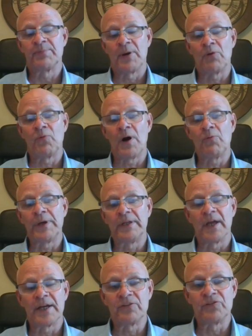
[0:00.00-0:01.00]
But what we'd
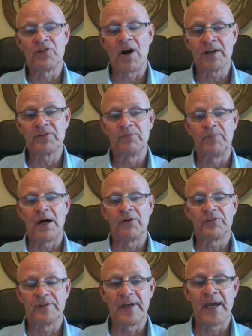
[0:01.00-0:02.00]
like to talk about
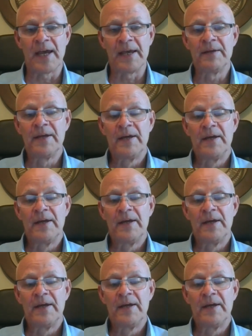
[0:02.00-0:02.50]
today